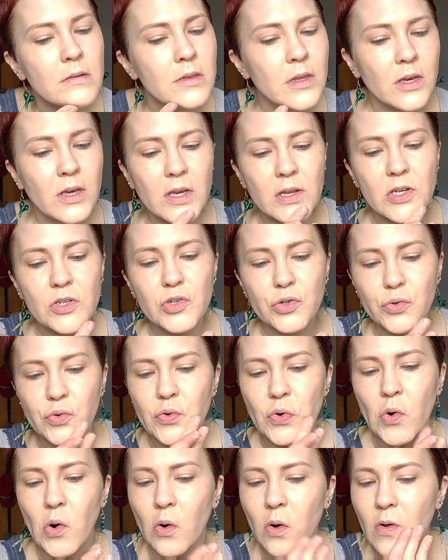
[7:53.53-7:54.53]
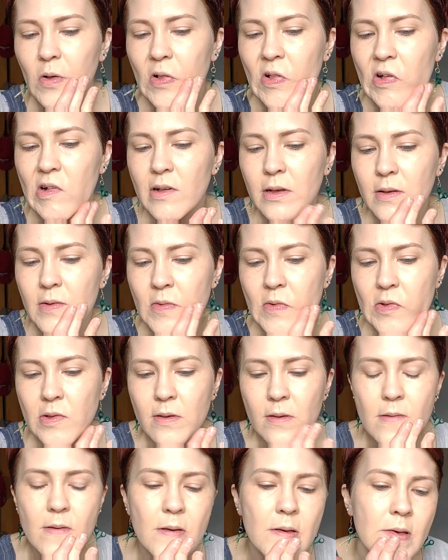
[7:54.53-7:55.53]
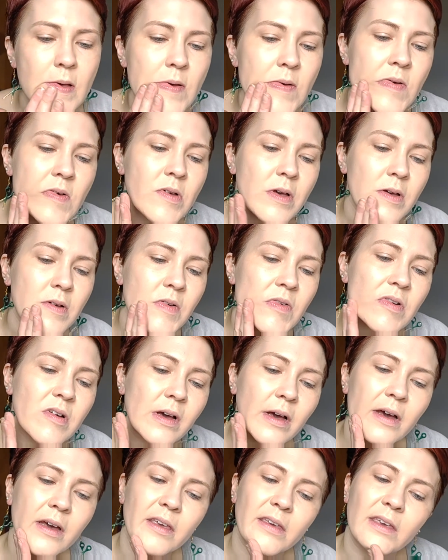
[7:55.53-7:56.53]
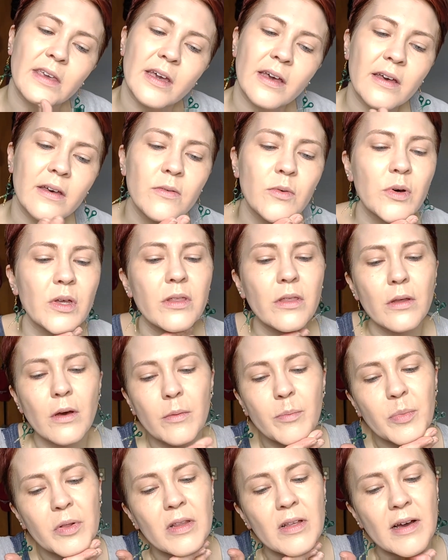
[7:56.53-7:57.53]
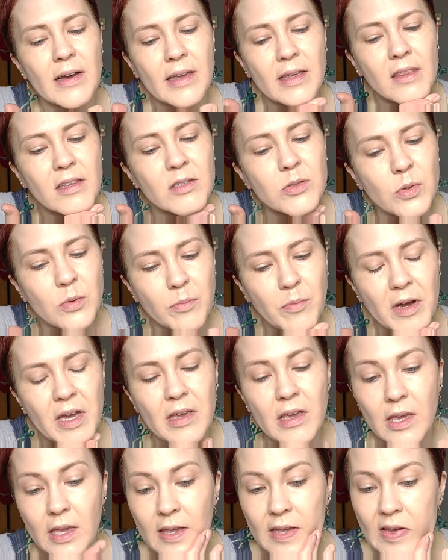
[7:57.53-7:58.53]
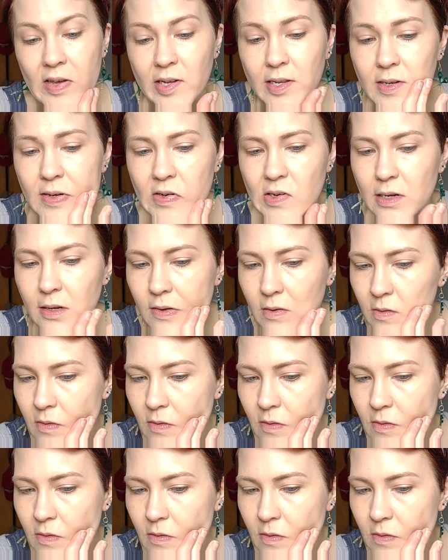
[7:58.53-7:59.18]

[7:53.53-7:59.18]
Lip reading: the control I get with applying this with my hand.